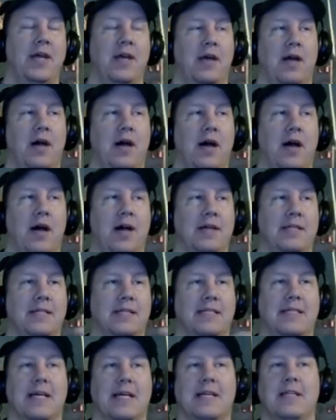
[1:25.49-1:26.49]
Uh, the
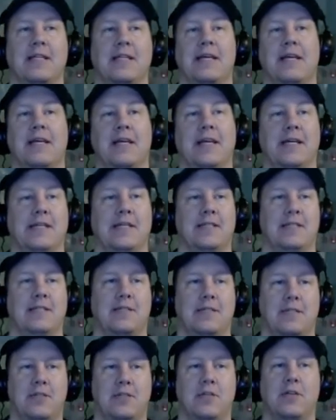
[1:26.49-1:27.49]
second thing is
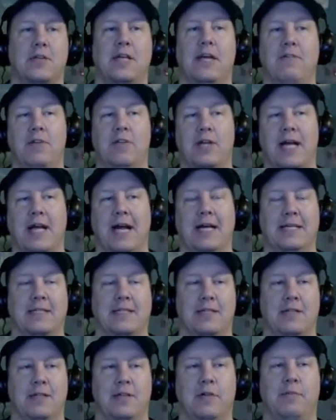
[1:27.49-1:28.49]
to give you guys
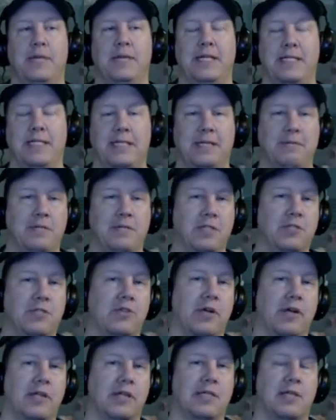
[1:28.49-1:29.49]
a little bit of tips and
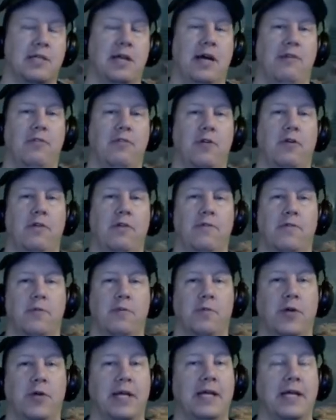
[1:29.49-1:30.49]
tricks that I've learned
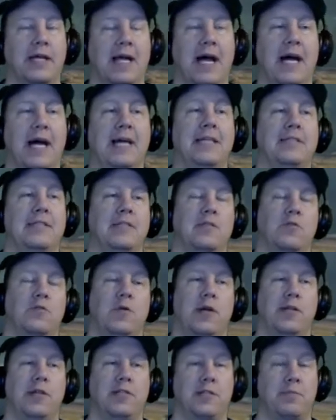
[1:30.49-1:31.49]
from reading guides as
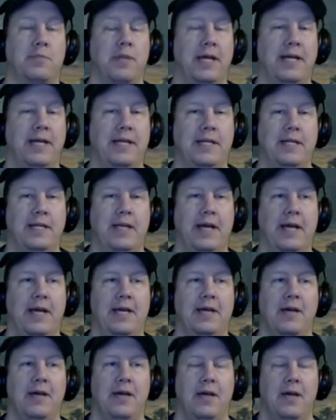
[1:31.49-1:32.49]
well as playing
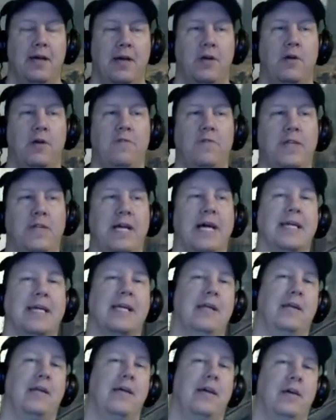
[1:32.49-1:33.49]
today. And hopefully I
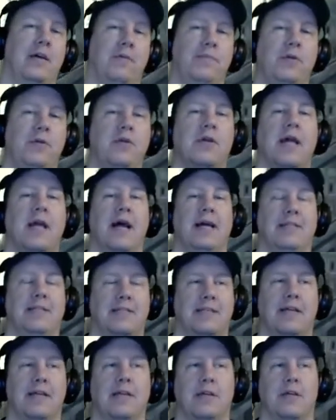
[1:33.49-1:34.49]
can help you guys
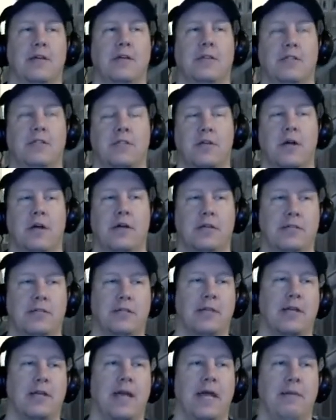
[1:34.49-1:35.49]
get a good start to
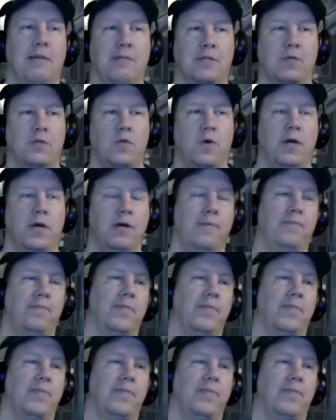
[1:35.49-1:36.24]
the game as well.